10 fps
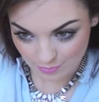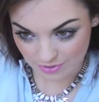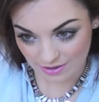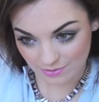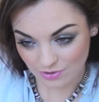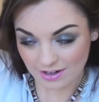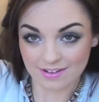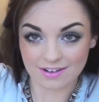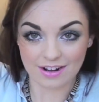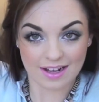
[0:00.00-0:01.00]
without trying
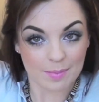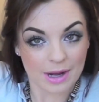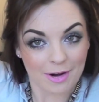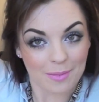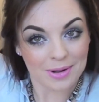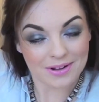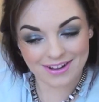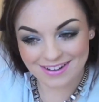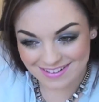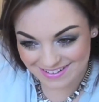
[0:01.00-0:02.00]
to look like a pineapple.
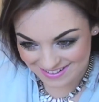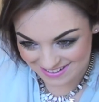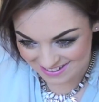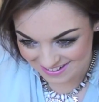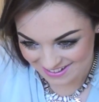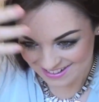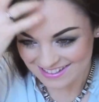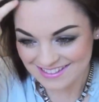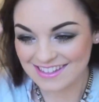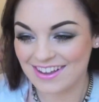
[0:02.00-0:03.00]

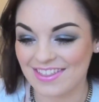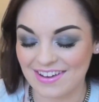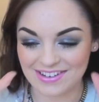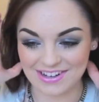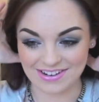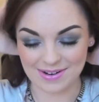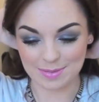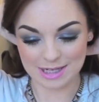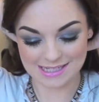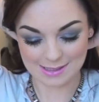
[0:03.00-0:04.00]
So there we go. Now
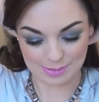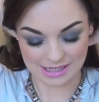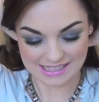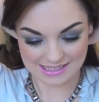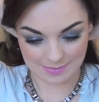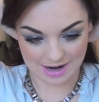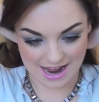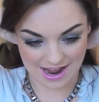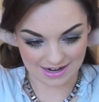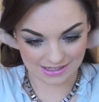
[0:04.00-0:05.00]
I'm going to split my
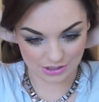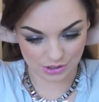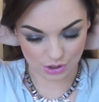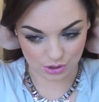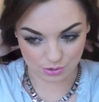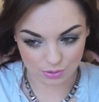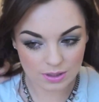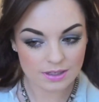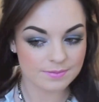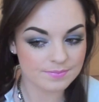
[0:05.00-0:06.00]
hair into 2